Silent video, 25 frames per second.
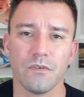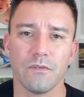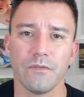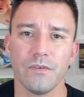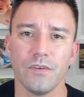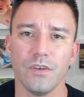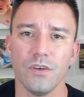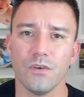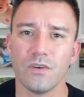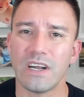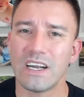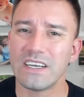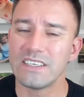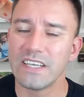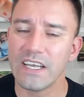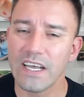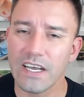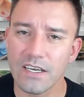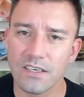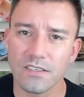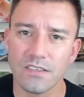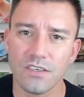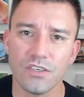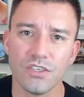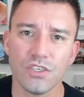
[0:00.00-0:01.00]
for you and I
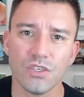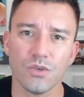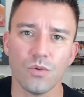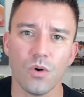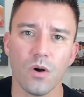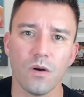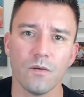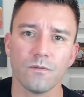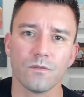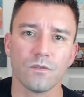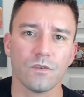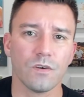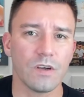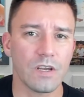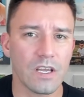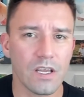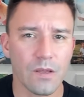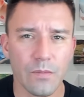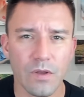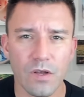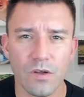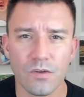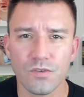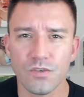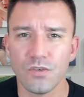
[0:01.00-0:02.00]
texted you over or
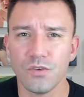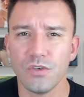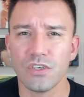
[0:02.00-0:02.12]
emailed you